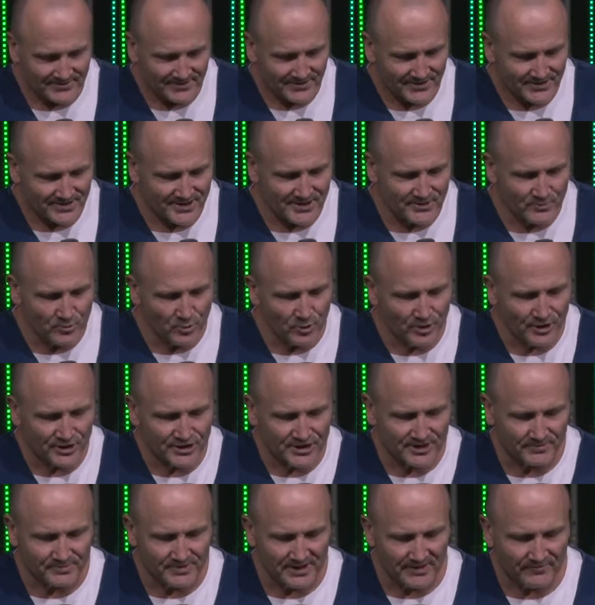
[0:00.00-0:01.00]
She
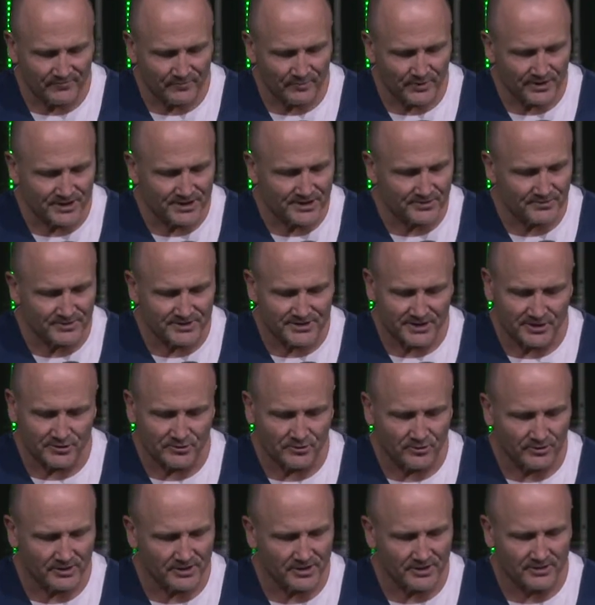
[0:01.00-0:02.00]
worshipped even when she was
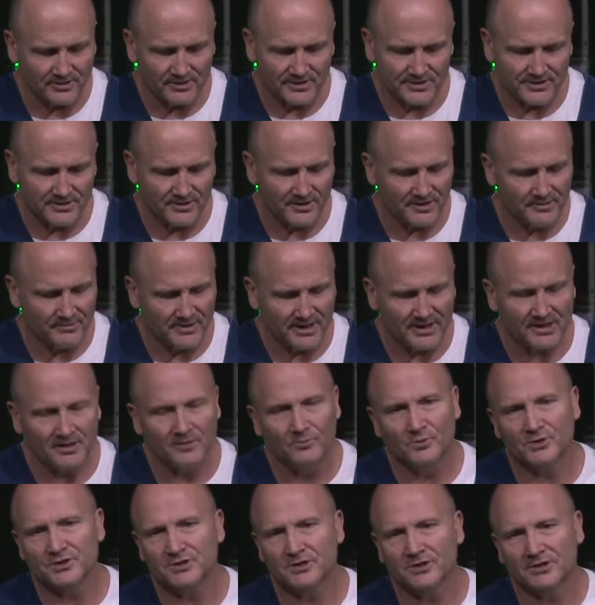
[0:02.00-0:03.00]
ignored. I got to tell you, man, I
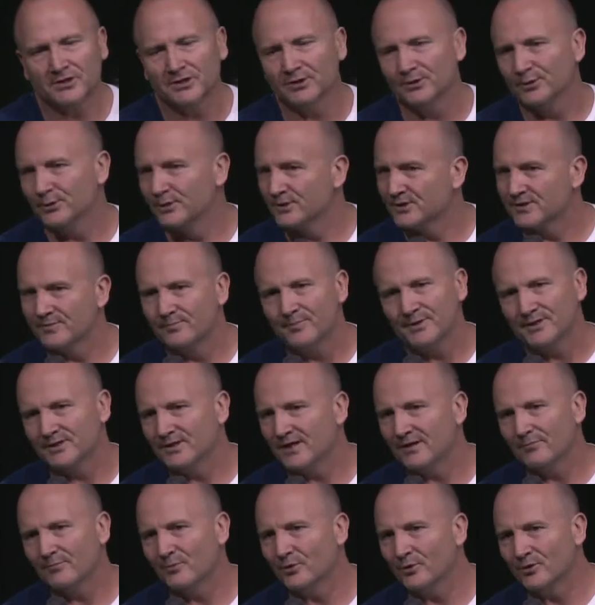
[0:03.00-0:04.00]
wish I could learn to be
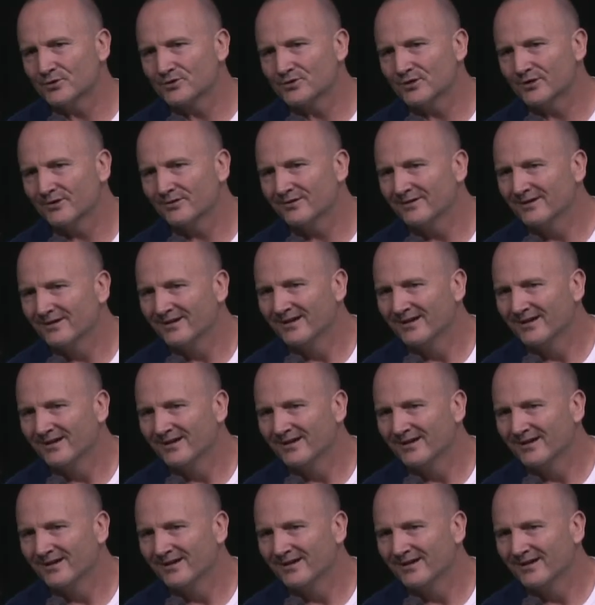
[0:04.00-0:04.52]
that more so.